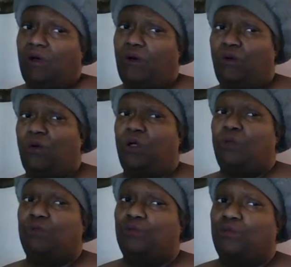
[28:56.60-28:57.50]

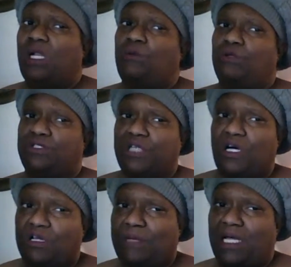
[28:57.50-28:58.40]
on what I want to
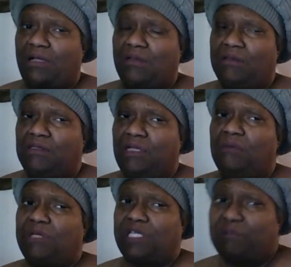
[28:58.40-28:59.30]
talk about.
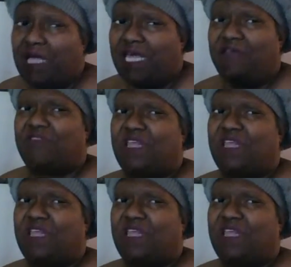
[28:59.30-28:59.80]
But the main